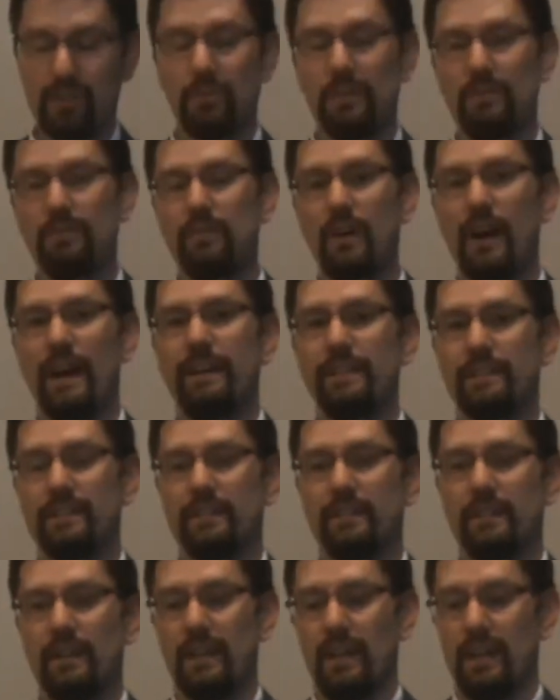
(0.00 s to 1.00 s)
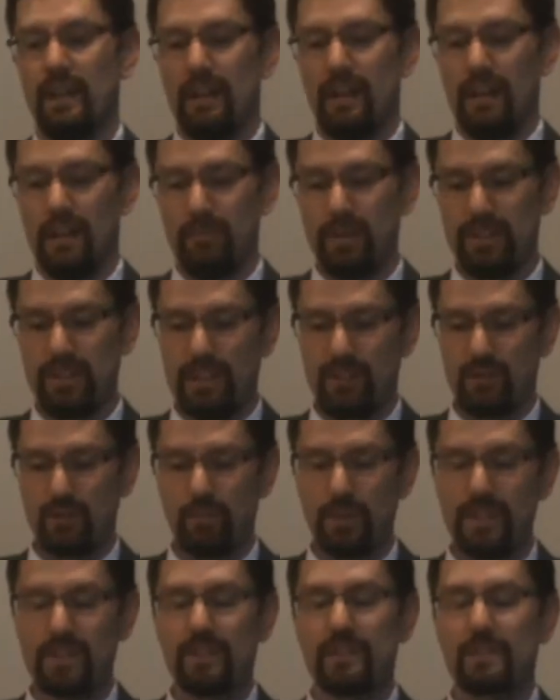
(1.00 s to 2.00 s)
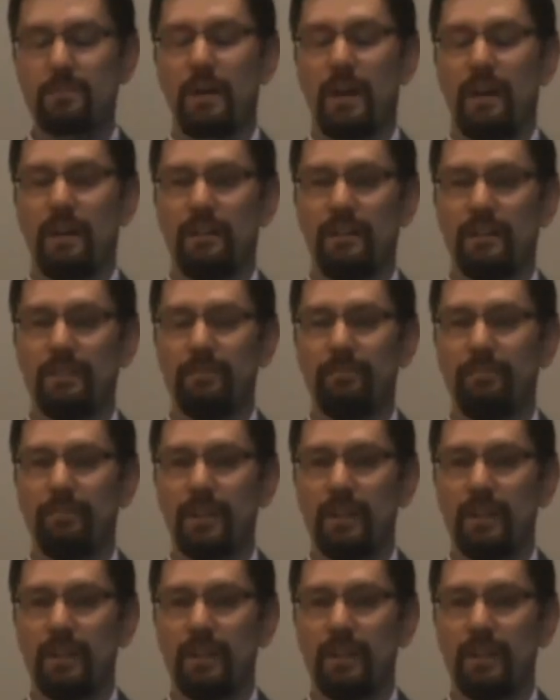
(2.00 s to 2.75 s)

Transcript: to invite a potential business partner